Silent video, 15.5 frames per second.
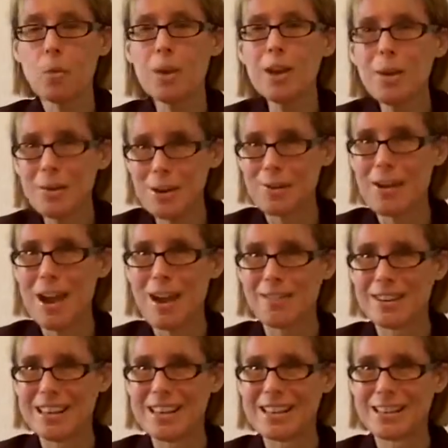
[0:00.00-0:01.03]
we know what
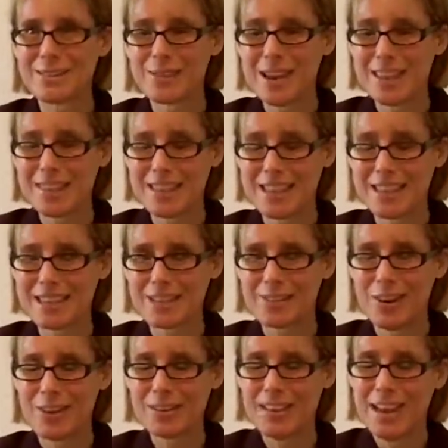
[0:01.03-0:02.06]
gravity is, right? Things
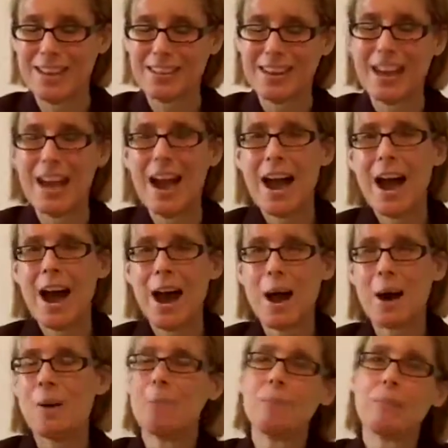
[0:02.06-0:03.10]
fall
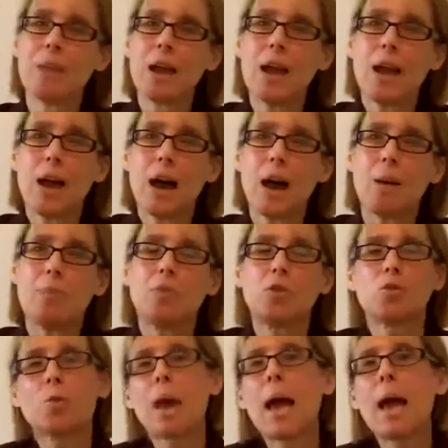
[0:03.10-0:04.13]
down.
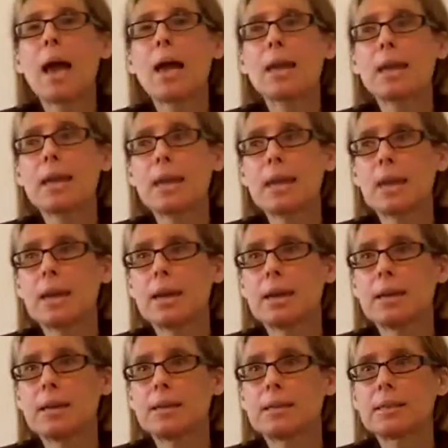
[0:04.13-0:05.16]
Drag
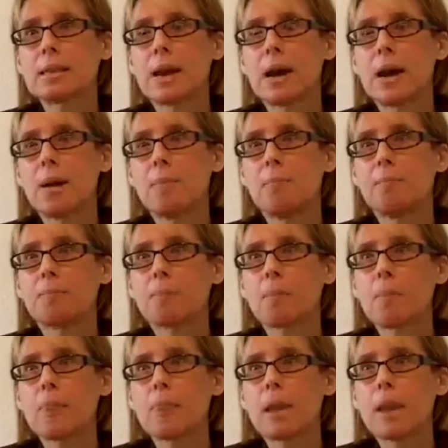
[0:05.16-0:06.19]
is
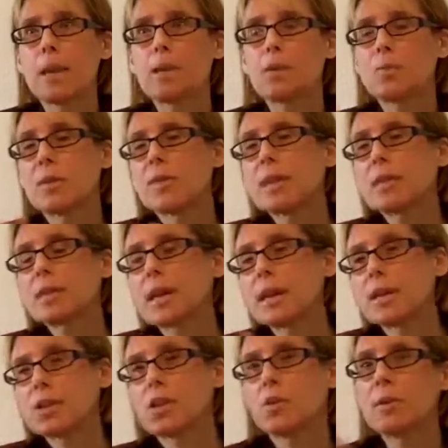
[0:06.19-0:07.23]
when things
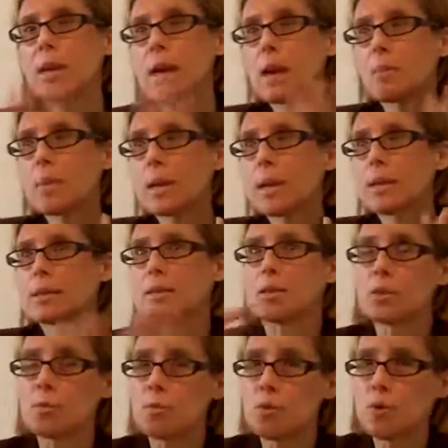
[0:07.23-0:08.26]
kind of slow down because
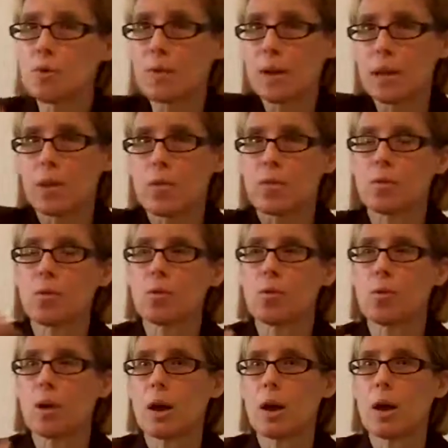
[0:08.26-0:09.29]
it's moving
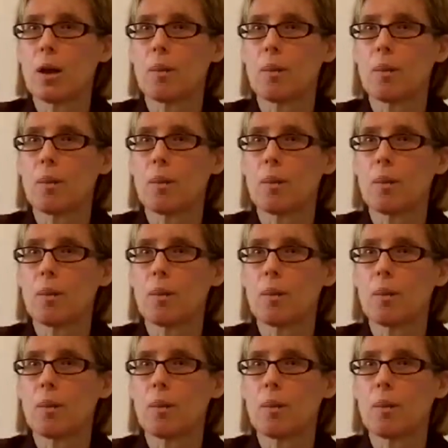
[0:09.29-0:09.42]
through